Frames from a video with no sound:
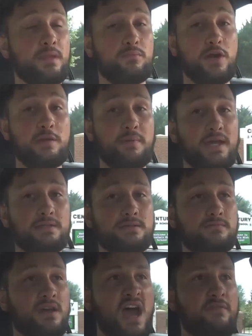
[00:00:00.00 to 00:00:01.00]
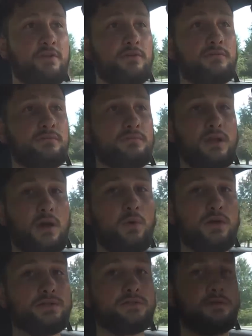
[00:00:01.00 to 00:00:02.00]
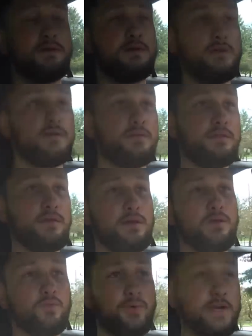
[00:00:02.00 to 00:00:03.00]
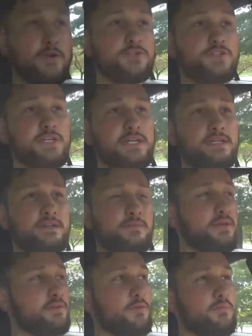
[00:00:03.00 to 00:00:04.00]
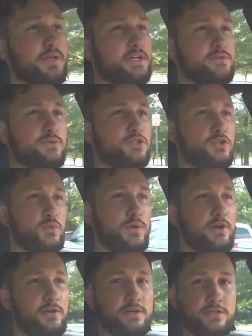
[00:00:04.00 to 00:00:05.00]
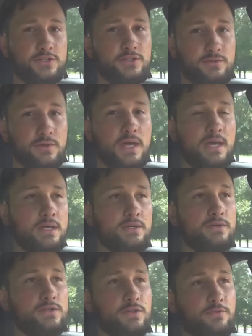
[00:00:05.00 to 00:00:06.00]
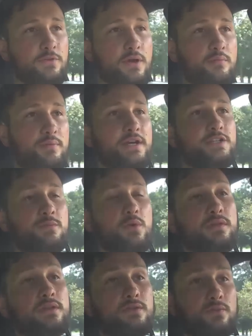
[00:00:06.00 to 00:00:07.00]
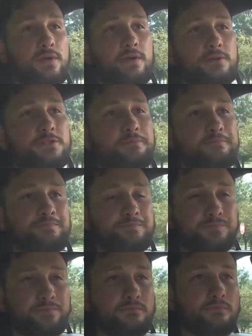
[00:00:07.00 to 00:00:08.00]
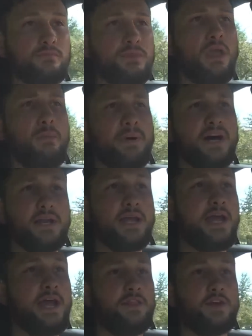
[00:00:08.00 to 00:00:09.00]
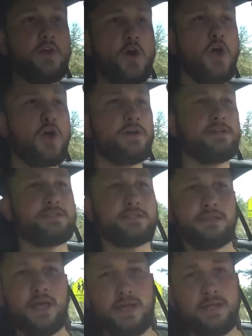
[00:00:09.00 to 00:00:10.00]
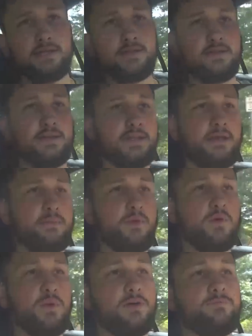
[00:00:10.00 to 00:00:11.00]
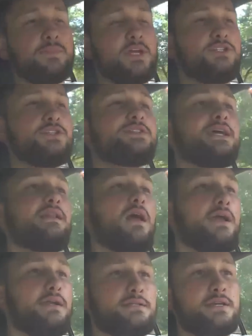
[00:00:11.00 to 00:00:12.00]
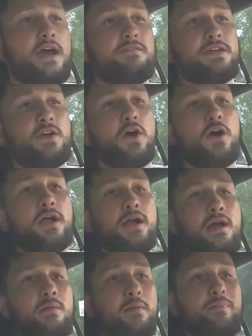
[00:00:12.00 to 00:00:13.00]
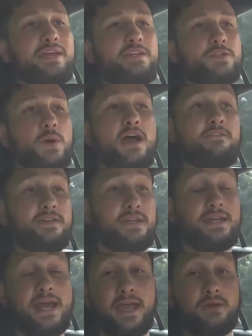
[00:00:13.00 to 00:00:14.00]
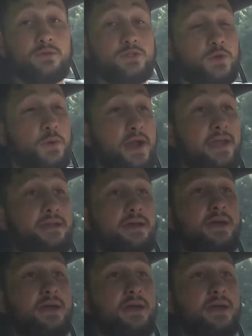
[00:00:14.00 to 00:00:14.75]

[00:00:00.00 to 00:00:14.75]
brake pads, ever, not once. The rears needed to be replaced, which is weird because you use the front brakes more than the rears. But the car is light and nimble. Well, I shouldn't say light, it's a heavy car, but being so heavy, it handles great.